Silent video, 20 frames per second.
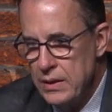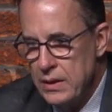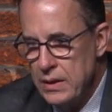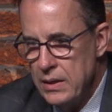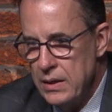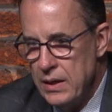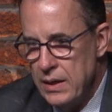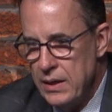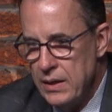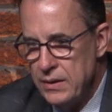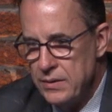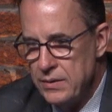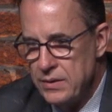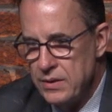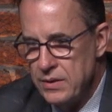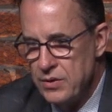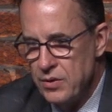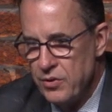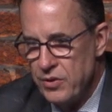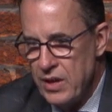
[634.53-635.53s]
And
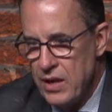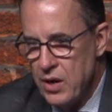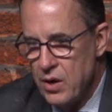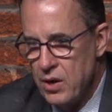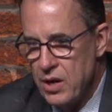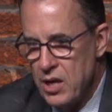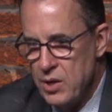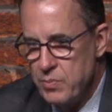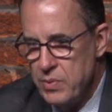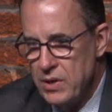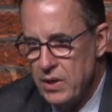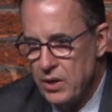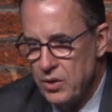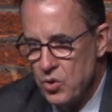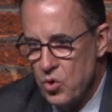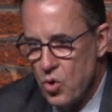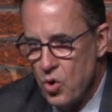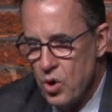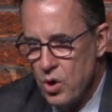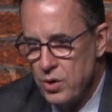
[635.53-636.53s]
the area had been
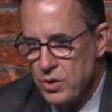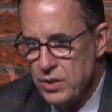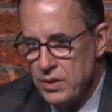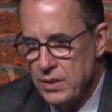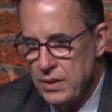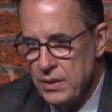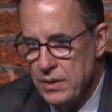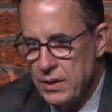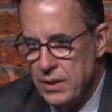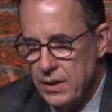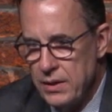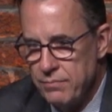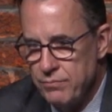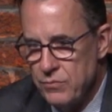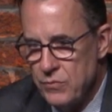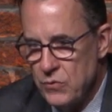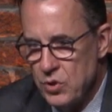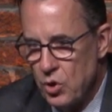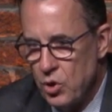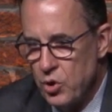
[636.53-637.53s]
ignored.
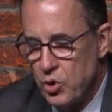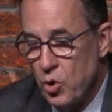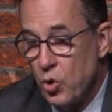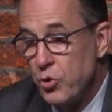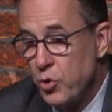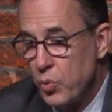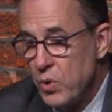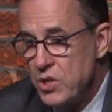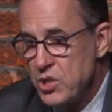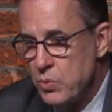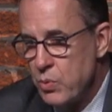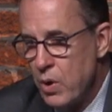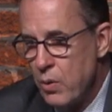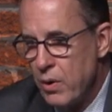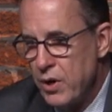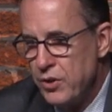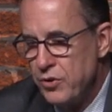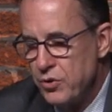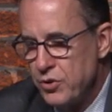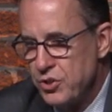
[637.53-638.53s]
The reason we
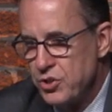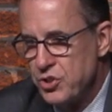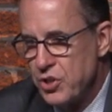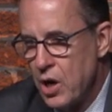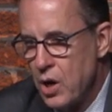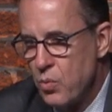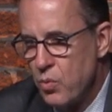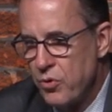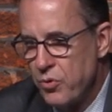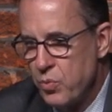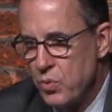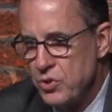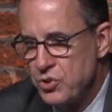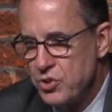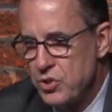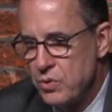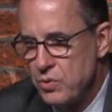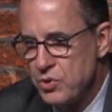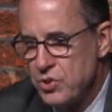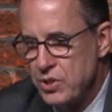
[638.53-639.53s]
went in there to start with was
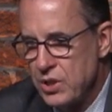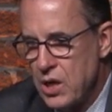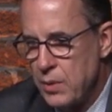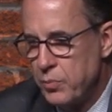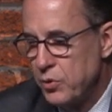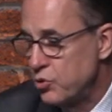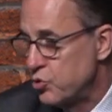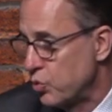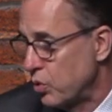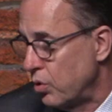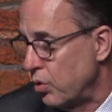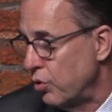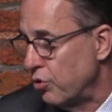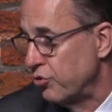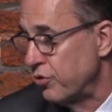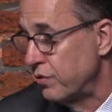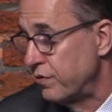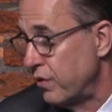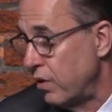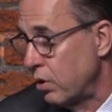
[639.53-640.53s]
there was a couple drill
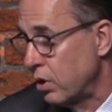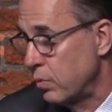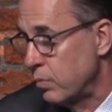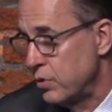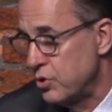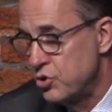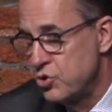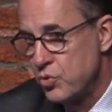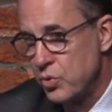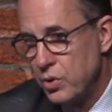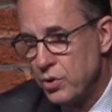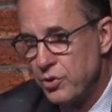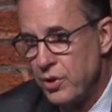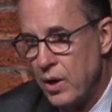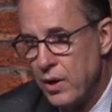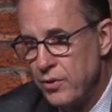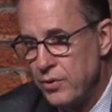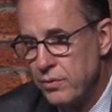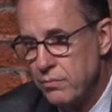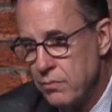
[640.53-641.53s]
holes that Falconbridge drilled
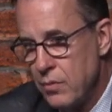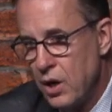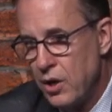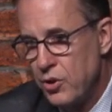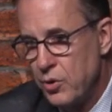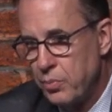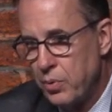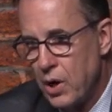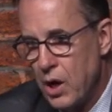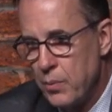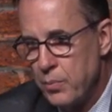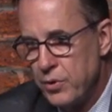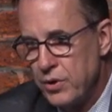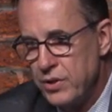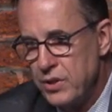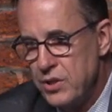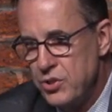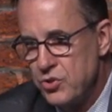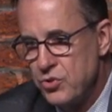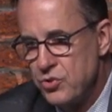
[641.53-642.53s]
on the property,
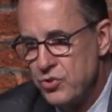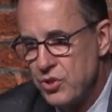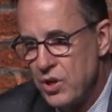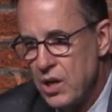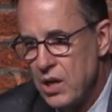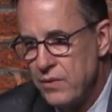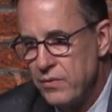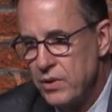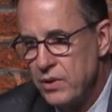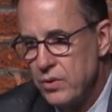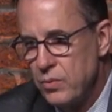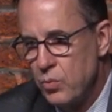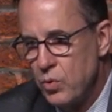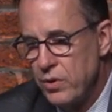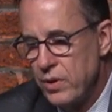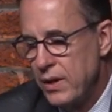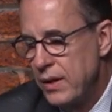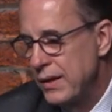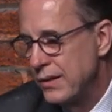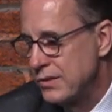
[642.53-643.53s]
eastern side of it, where
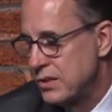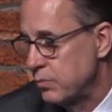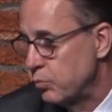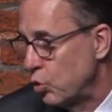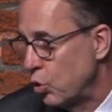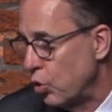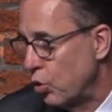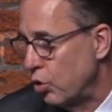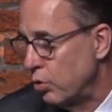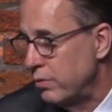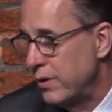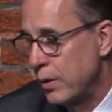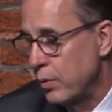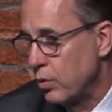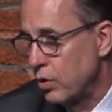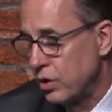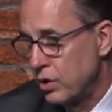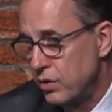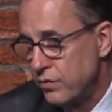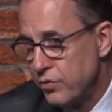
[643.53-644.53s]
they hit some gold. They were
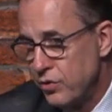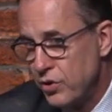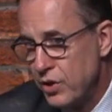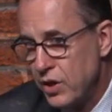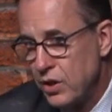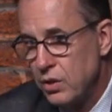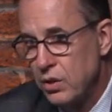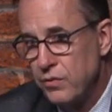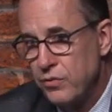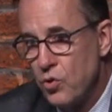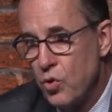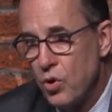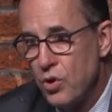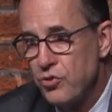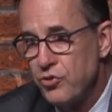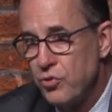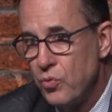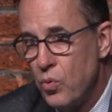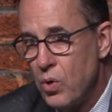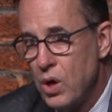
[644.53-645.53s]
looking for nickel, of
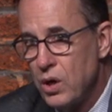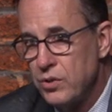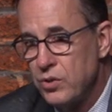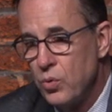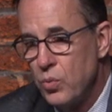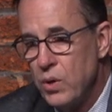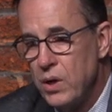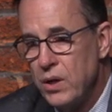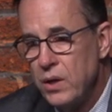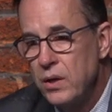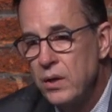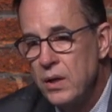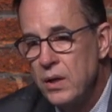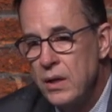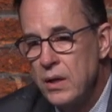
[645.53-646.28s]
course, and walked away.